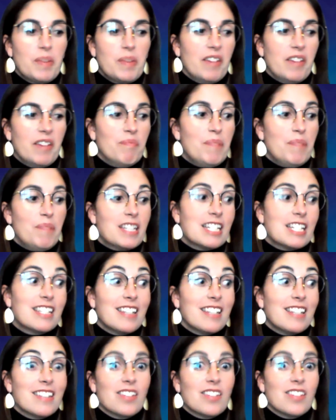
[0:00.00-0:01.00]
We have
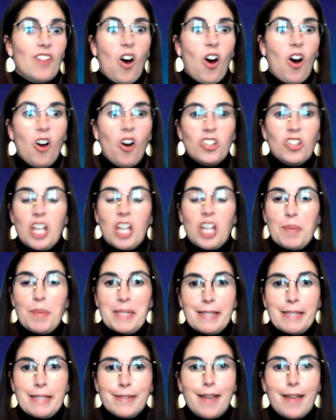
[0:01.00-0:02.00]
businesses of all
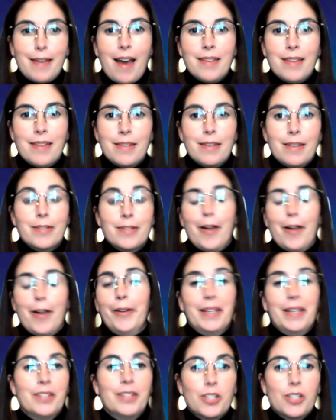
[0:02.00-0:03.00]
shapes and sizes,
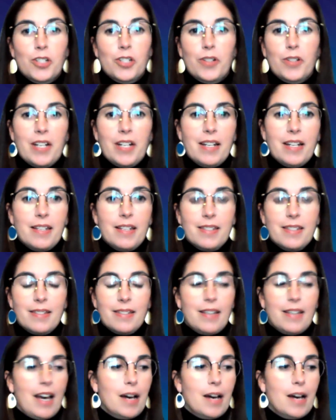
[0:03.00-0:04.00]
all industries,